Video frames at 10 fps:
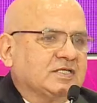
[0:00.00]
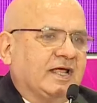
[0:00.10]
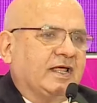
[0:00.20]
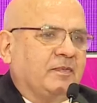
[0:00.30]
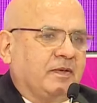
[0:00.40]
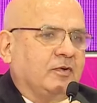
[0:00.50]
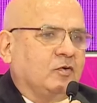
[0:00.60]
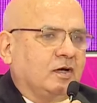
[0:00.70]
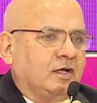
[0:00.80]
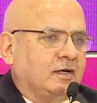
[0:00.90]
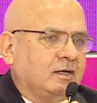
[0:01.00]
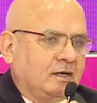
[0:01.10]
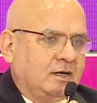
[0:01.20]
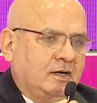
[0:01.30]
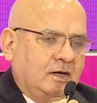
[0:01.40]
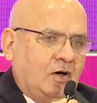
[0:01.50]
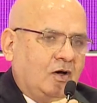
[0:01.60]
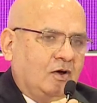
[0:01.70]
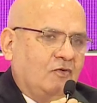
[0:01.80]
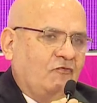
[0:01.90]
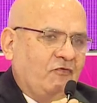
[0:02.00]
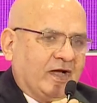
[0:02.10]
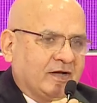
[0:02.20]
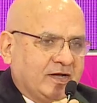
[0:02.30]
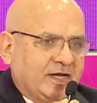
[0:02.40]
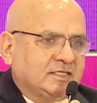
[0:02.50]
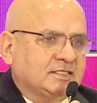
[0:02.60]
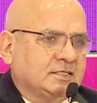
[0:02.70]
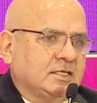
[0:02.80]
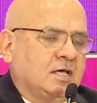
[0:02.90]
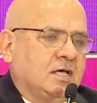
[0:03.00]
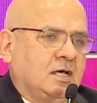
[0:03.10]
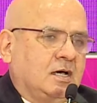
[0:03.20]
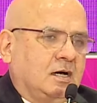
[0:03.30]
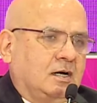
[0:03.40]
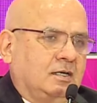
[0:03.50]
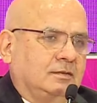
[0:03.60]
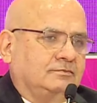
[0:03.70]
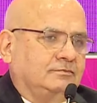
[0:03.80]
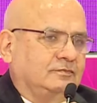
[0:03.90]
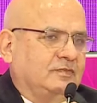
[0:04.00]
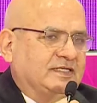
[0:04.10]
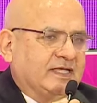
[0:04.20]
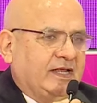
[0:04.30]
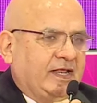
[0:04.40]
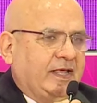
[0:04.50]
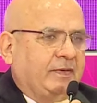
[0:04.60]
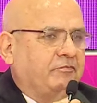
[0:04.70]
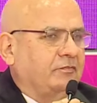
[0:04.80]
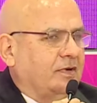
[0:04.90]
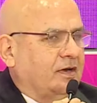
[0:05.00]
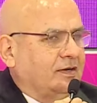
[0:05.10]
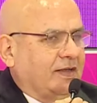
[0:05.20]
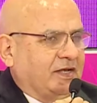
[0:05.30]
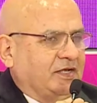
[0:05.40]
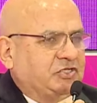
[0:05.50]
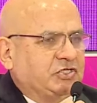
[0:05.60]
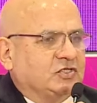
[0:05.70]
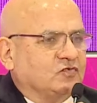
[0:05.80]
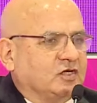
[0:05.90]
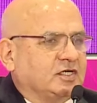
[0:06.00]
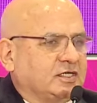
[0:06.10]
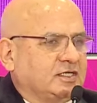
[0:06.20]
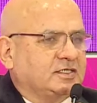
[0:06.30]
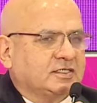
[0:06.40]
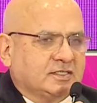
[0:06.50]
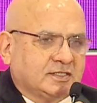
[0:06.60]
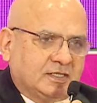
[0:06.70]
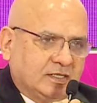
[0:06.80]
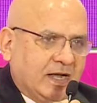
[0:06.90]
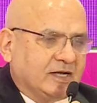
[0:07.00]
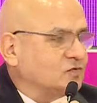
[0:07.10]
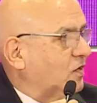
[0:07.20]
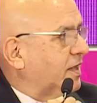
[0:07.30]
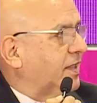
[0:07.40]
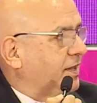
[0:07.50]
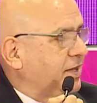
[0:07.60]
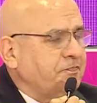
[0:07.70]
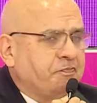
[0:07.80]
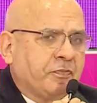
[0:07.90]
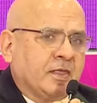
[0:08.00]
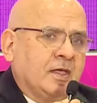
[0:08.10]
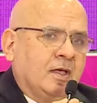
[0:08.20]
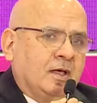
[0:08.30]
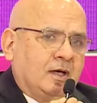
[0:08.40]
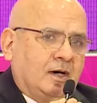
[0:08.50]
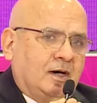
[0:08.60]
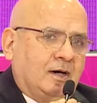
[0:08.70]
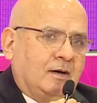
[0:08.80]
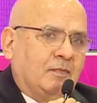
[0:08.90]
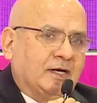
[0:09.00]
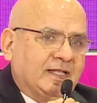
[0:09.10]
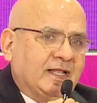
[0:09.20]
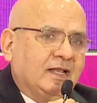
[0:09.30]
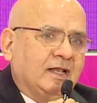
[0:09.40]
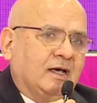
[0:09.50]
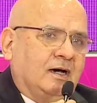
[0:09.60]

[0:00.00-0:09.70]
like people who are on factories, technicians, workers, that is one area. But then